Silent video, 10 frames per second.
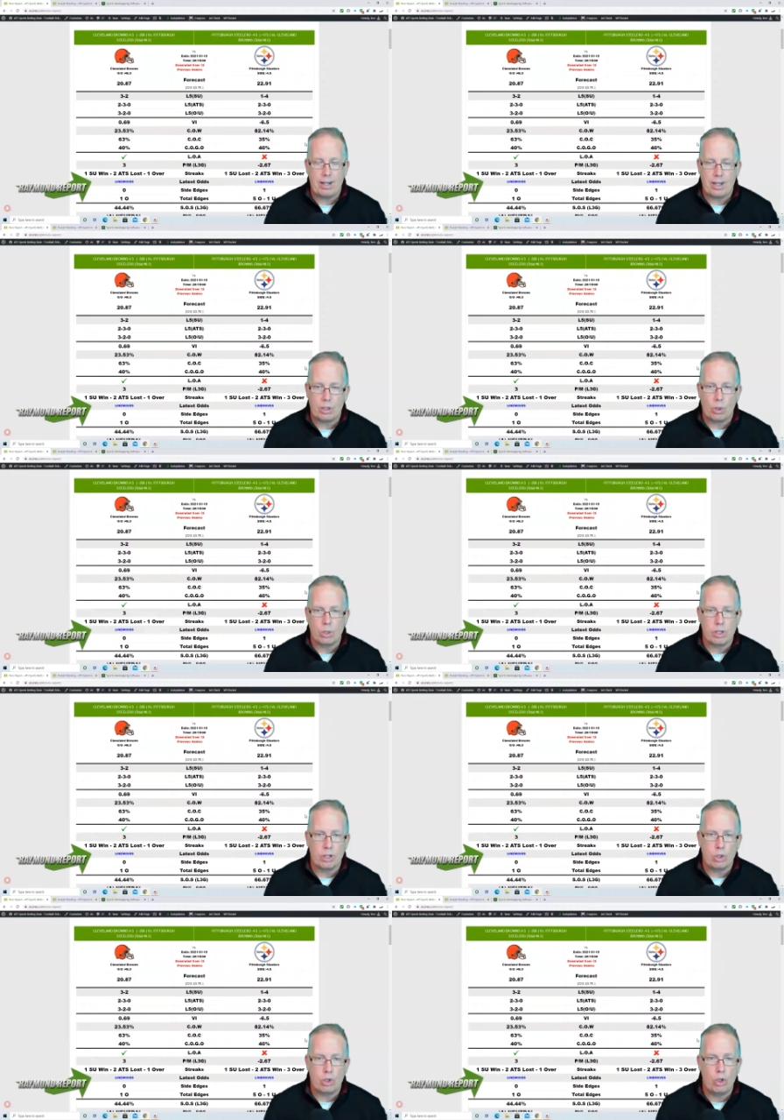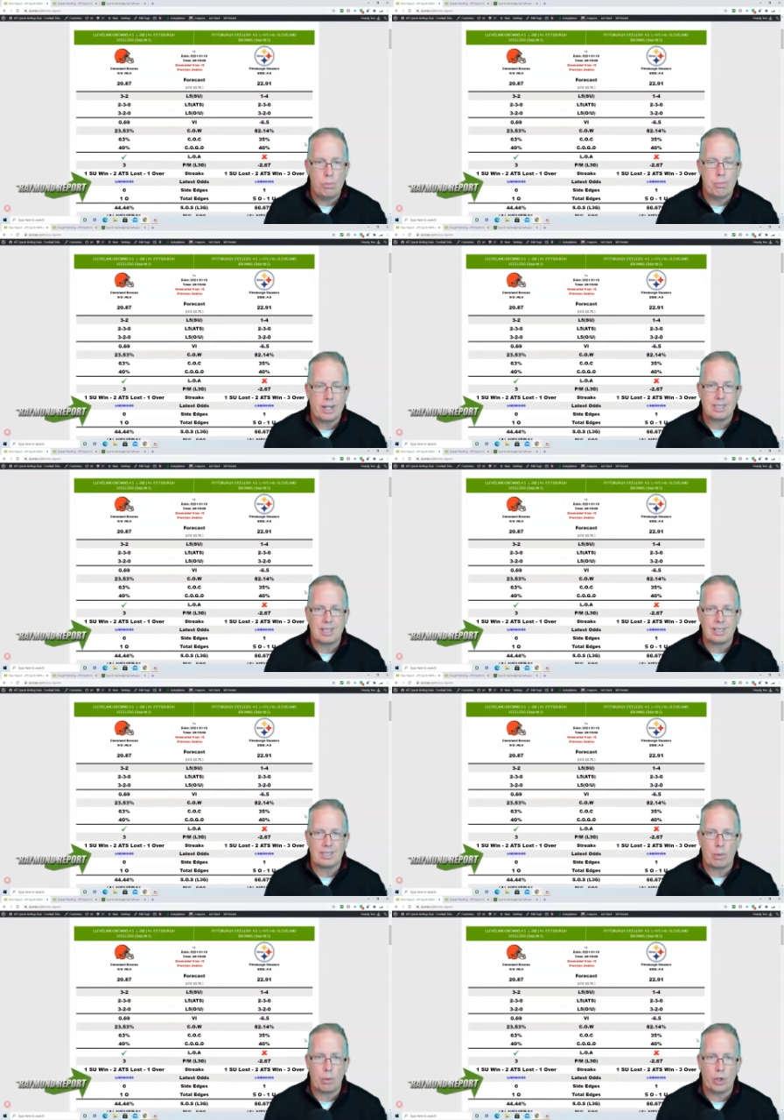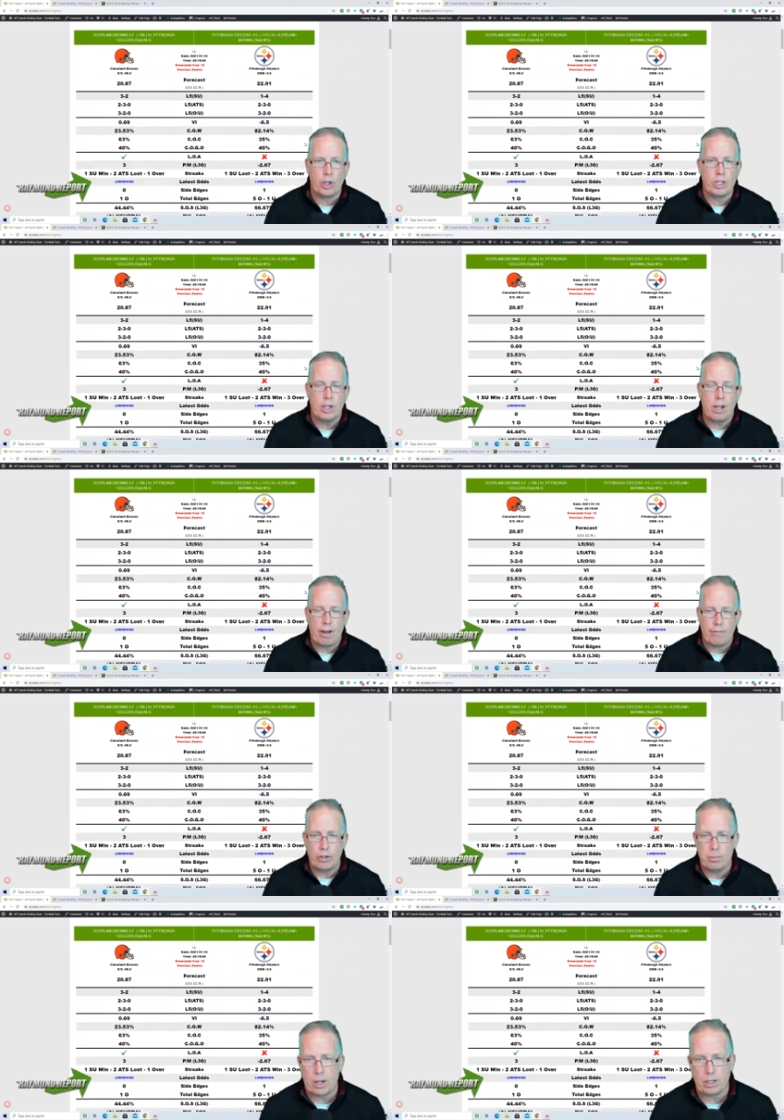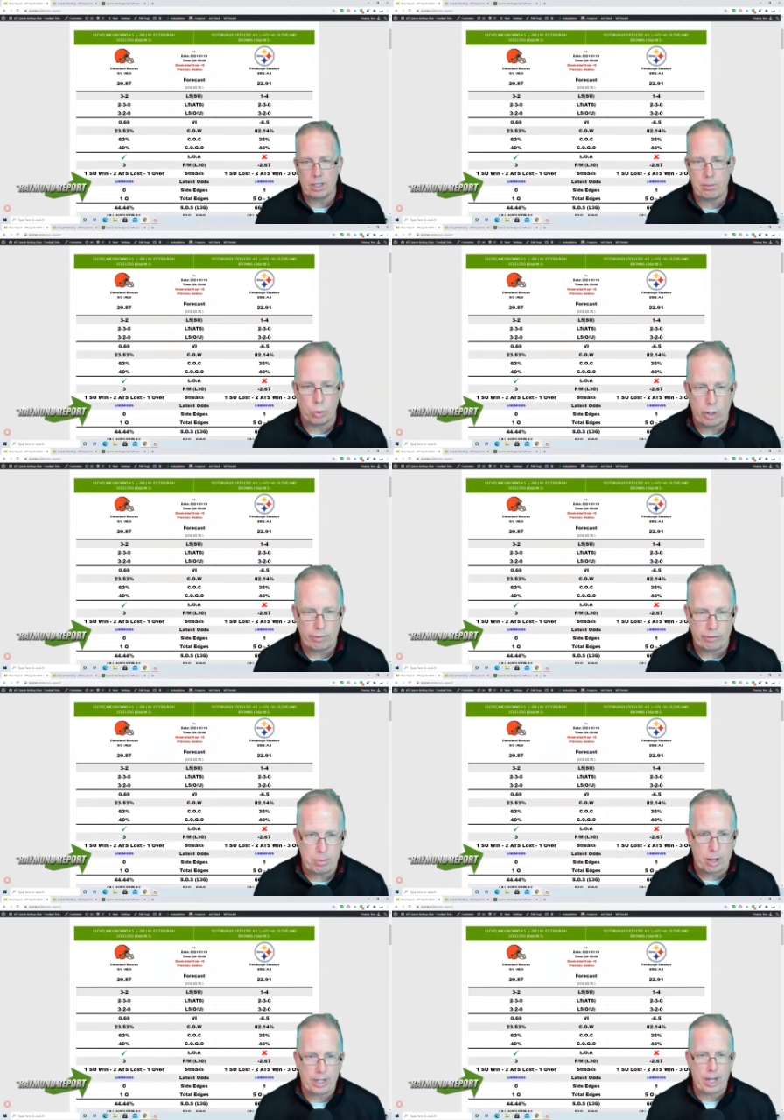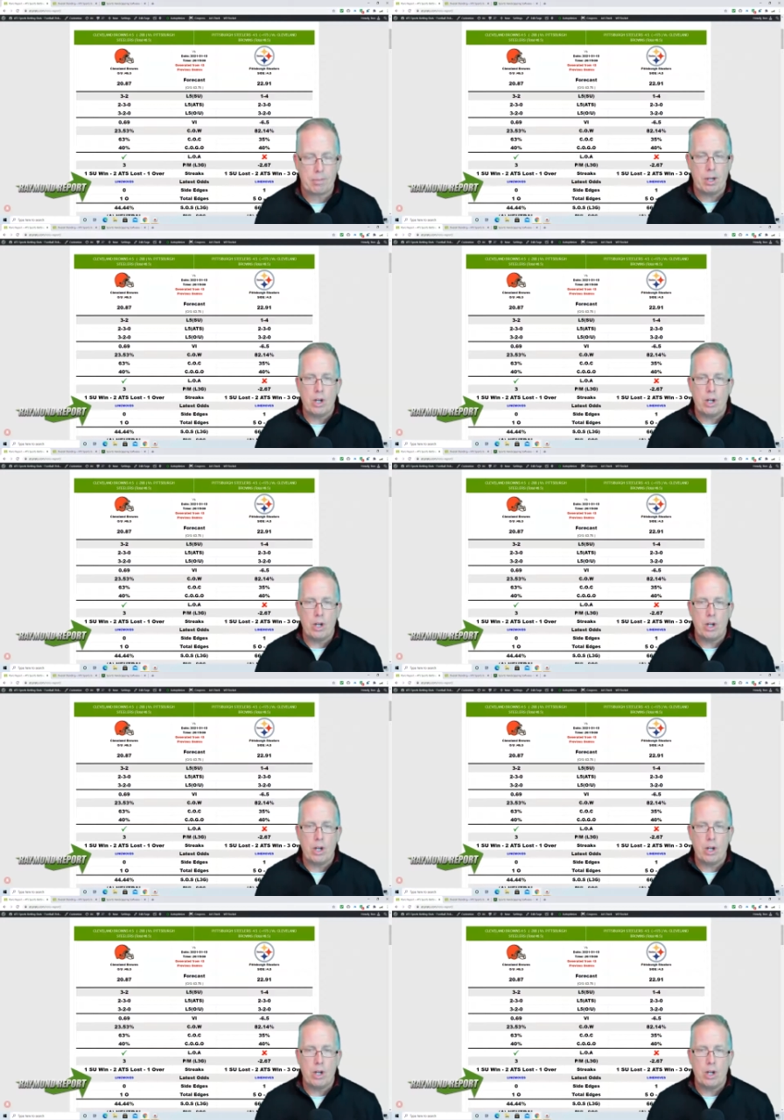And those are the two biggest things that will hurt a football team to win a football game